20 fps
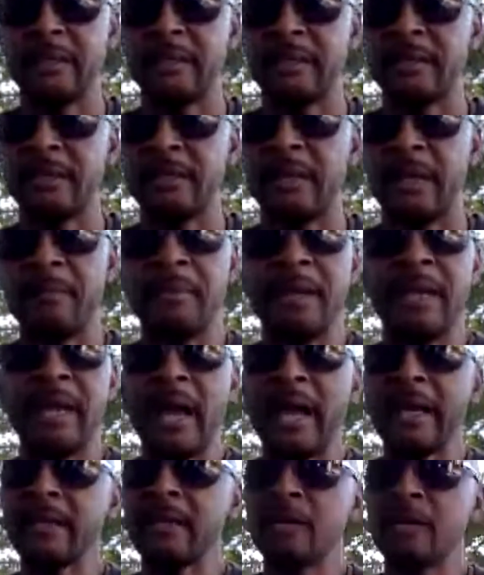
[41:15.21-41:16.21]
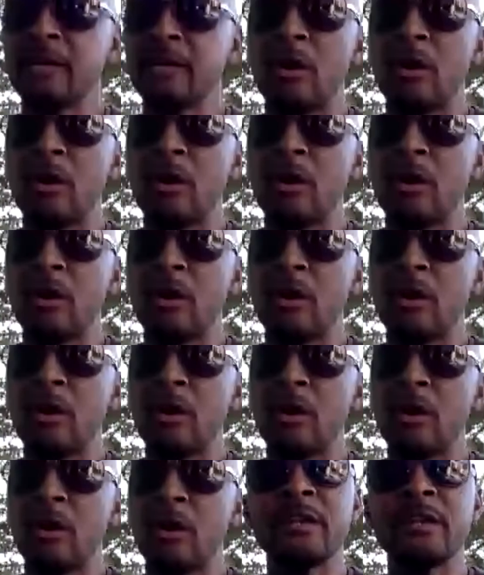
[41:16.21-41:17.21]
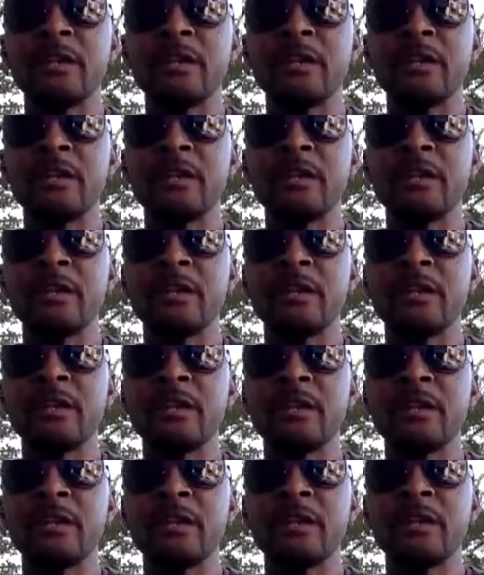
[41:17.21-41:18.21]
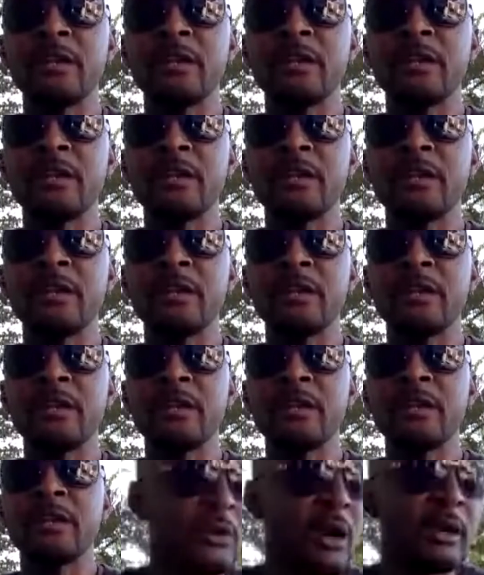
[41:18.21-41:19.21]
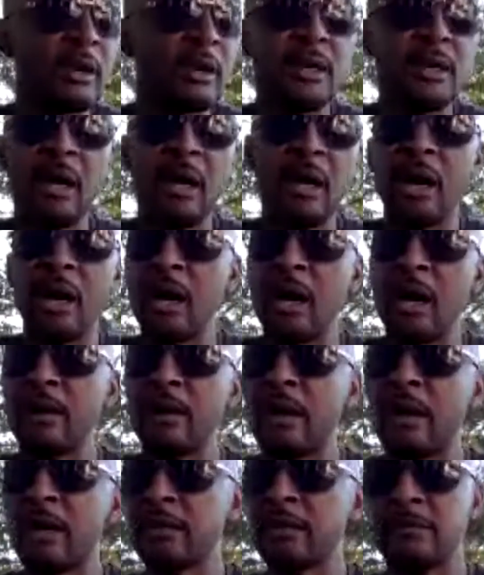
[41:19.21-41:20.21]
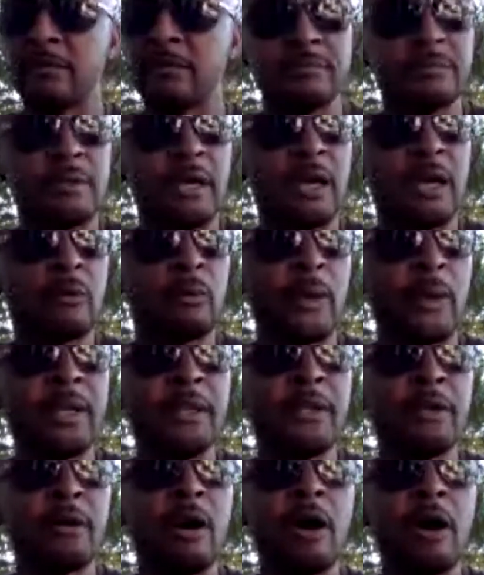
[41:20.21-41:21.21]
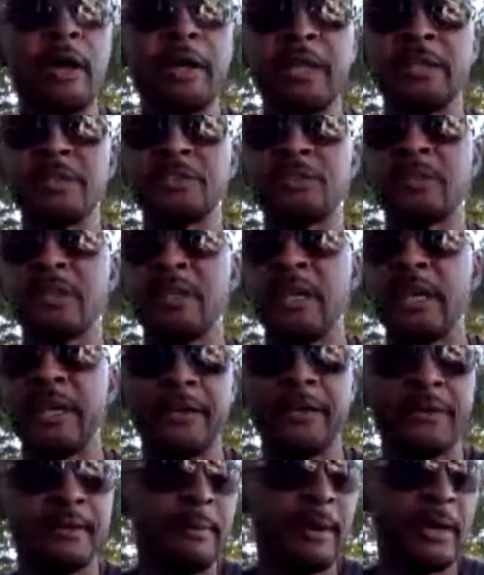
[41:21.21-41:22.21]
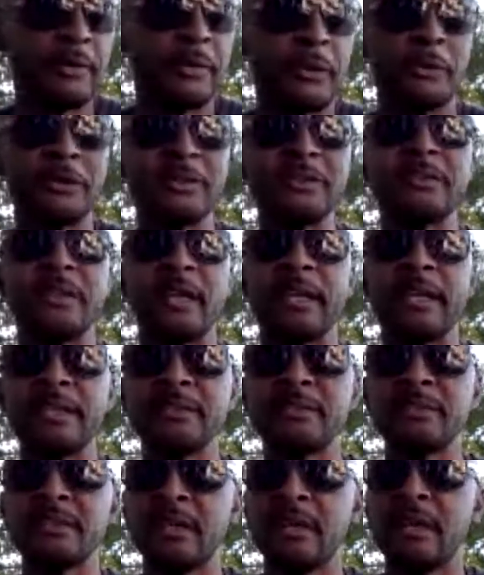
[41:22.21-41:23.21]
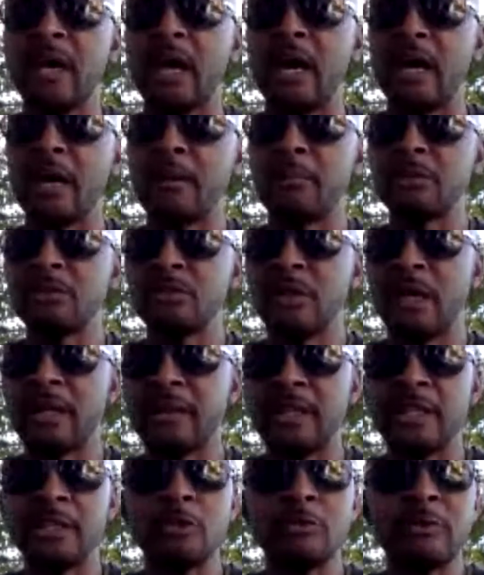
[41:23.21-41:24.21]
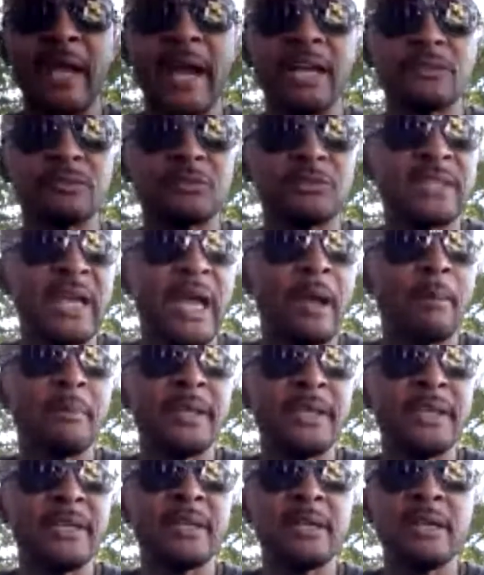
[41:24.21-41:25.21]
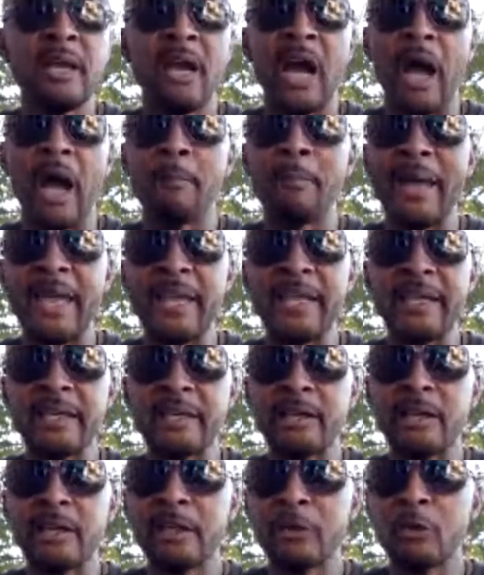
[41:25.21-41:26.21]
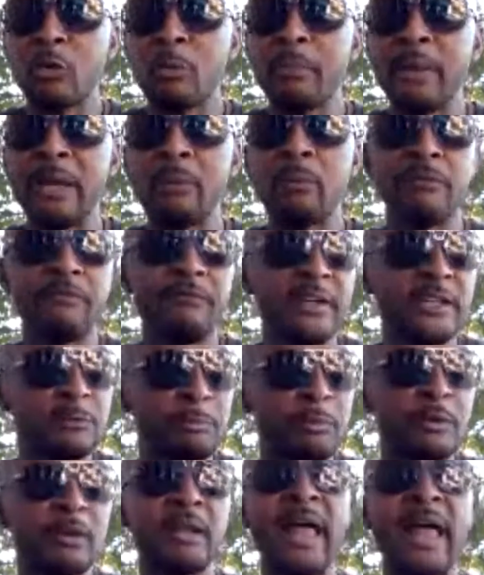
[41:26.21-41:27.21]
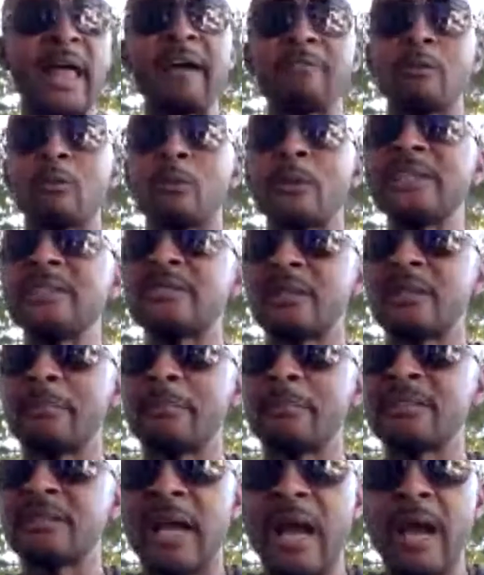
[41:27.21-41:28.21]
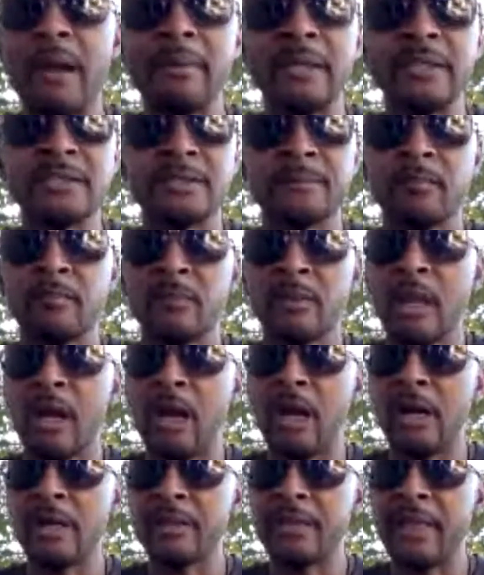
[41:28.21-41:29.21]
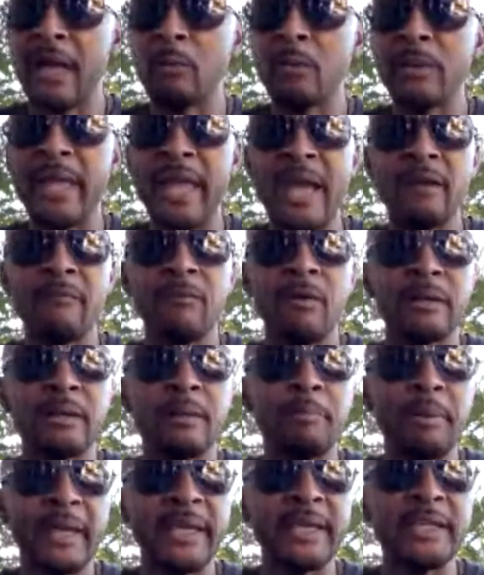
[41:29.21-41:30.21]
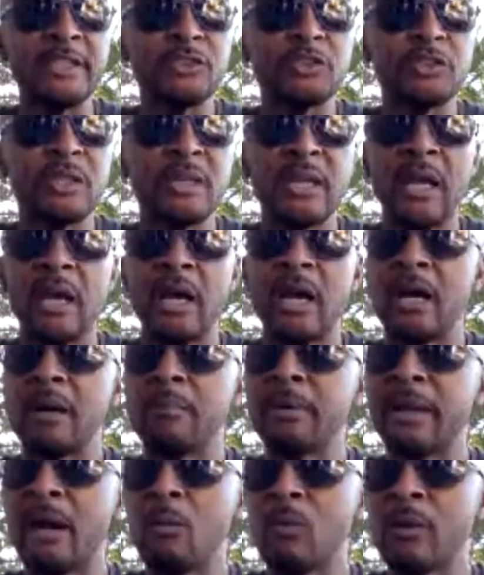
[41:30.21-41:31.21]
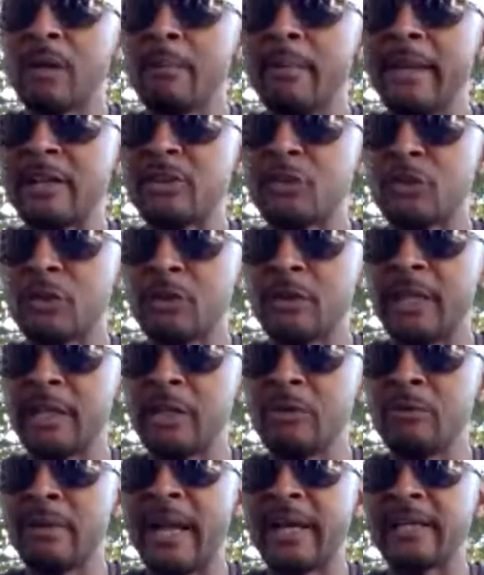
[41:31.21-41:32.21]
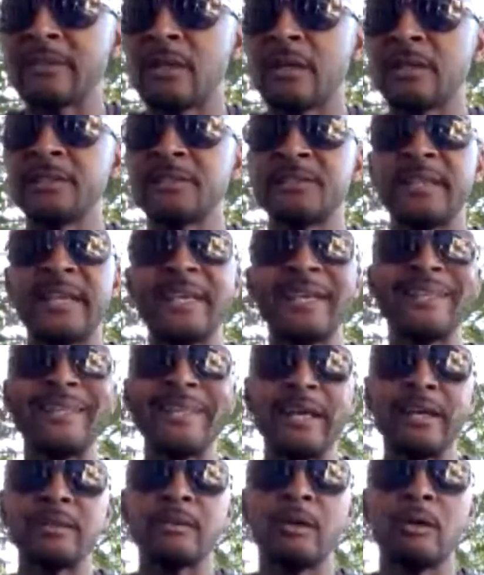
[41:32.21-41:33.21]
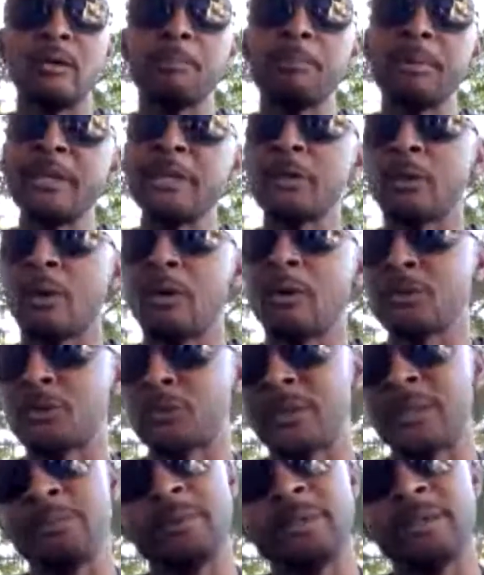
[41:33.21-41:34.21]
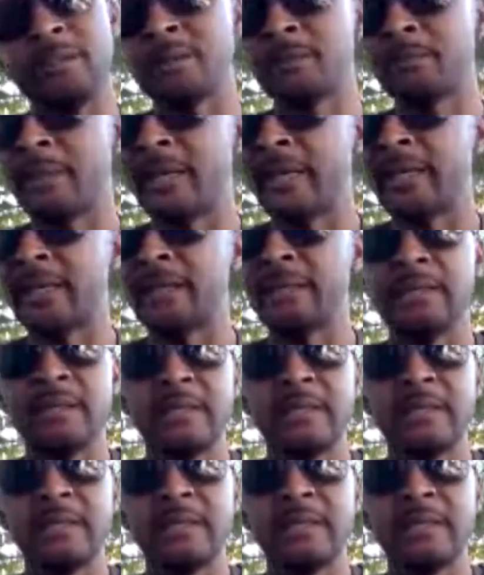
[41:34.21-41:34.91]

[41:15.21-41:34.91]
And man, I can go on and on. I want to read a few comments. I know I'm going to lose my Blog Talk radio audience here in about 30 seconds. But, I thank you guys for chiming in. I'm going to hang in a little bit with Facebook Live and read some of these comments that we have on the page. But I want to make sure that you guys all understand. Don't be your own dream killer, man.